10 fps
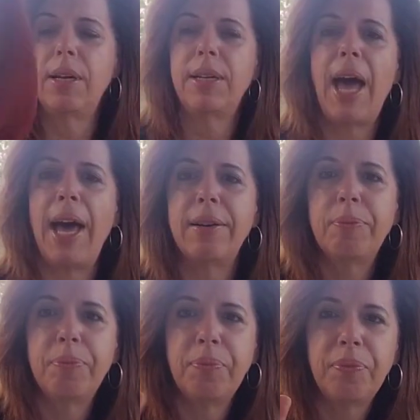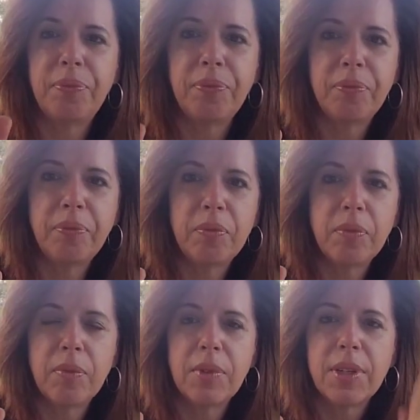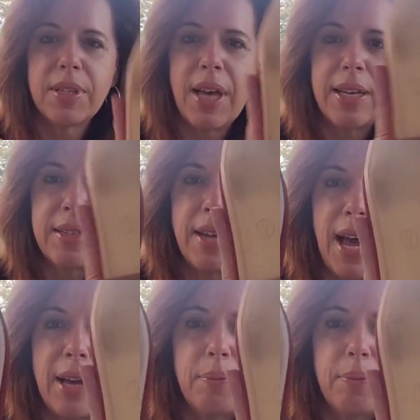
9. Size 9.